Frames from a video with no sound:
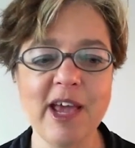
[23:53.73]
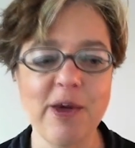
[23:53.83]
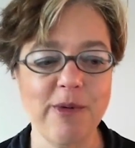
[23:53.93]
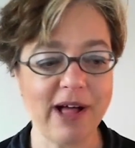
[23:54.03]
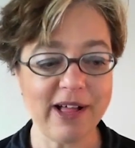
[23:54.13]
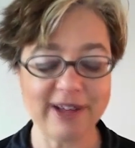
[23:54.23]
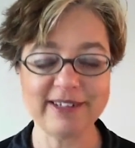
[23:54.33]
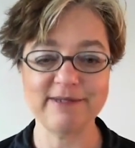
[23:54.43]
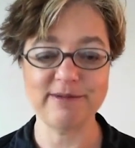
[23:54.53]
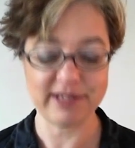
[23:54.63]

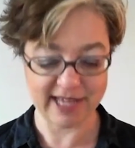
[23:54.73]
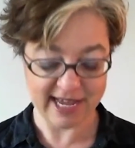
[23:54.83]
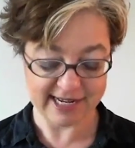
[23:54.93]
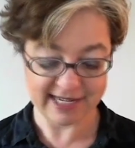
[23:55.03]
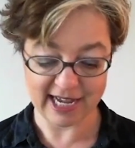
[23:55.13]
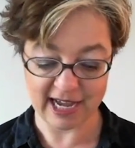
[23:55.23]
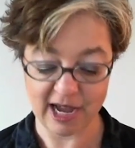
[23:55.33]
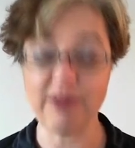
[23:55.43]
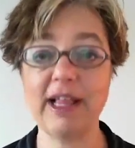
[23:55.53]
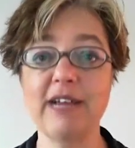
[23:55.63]
well, with that, I
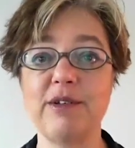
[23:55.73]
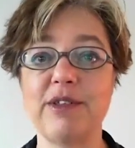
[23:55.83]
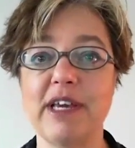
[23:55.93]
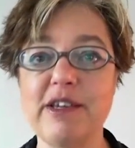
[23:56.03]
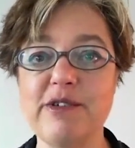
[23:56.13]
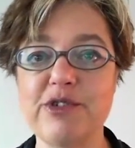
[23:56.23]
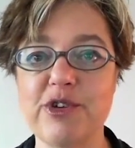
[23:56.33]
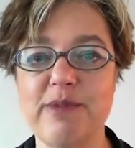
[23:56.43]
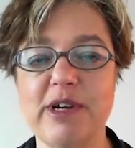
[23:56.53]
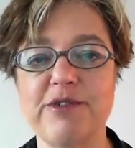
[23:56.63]
would like to thank you
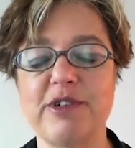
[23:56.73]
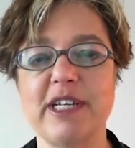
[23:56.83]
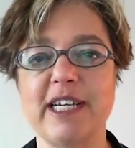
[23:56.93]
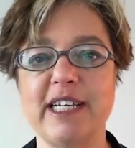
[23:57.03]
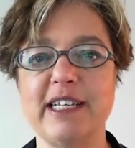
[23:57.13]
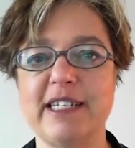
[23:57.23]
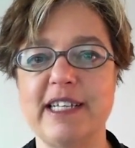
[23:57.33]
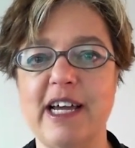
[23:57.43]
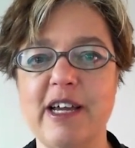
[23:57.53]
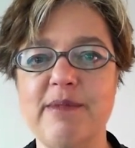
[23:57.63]
so much for taking the
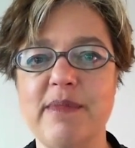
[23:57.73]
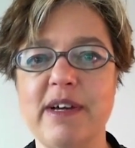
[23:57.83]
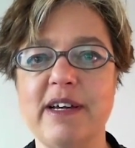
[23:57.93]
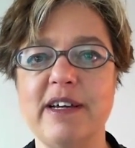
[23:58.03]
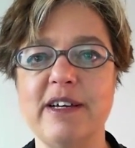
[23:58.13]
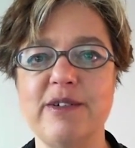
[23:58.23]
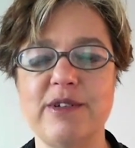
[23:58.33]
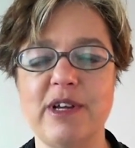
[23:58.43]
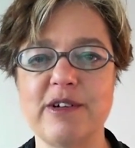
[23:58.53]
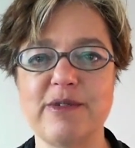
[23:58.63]
time to
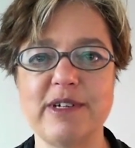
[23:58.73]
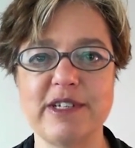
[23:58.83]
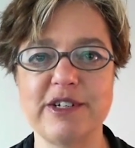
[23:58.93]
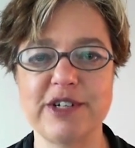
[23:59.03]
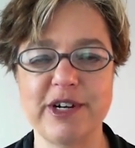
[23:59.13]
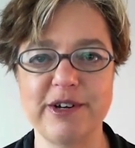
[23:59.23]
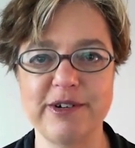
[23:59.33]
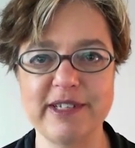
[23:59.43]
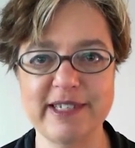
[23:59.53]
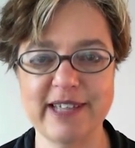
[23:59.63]
talk to us and share your
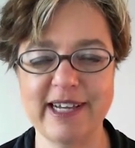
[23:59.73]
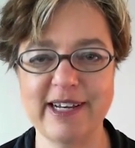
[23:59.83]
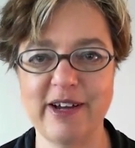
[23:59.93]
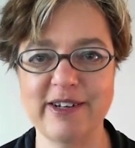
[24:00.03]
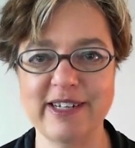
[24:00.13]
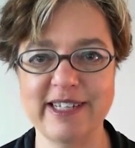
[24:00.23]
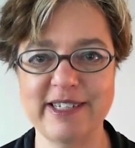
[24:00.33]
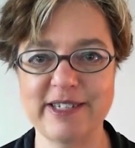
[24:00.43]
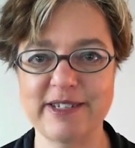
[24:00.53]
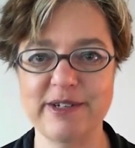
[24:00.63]
insight on
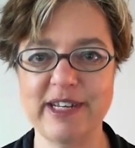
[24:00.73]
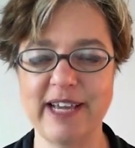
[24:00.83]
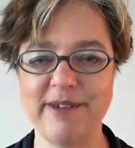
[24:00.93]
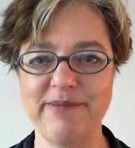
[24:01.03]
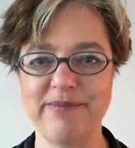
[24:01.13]
this today.